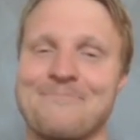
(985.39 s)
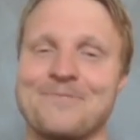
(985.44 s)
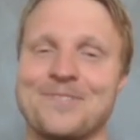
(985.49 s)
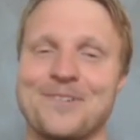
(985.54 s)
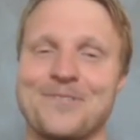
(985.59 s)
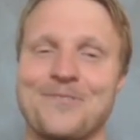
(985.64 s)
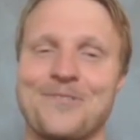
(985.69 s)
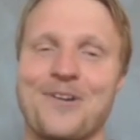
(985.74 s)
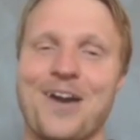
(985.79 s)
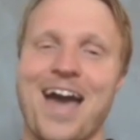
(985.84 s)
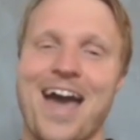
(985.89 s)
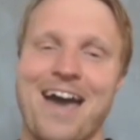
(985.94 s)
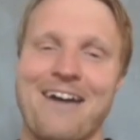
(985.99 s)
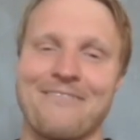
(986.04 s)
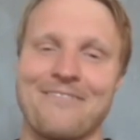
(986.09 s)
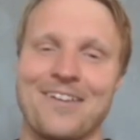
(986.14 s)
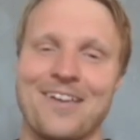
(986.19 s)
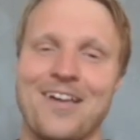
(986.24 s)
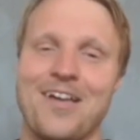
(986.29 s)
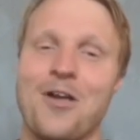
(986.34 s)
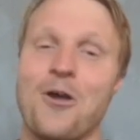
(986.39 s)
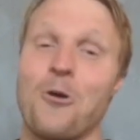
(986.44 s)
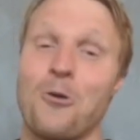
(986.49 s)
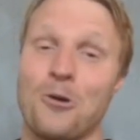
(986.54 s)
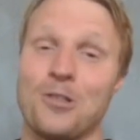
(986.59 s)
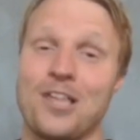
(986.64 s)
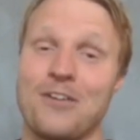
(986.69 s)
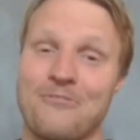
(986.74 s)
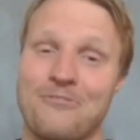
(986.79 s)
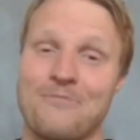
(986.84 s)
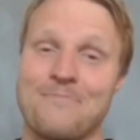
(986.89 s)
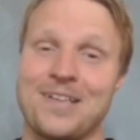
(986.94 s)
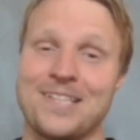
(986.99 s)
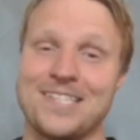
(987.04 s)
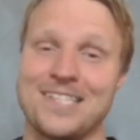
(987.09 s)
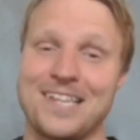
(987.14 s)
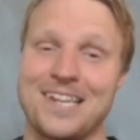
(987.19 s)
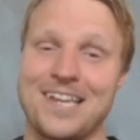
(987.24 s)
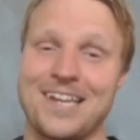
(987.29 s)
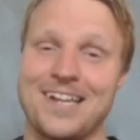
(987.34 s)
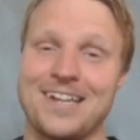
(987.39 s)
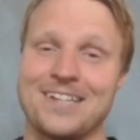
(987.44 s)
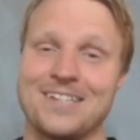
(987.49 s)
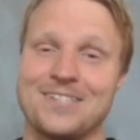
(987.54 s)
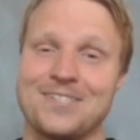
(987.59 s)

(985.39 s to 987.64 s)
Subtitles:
So you have Haaland from Man City,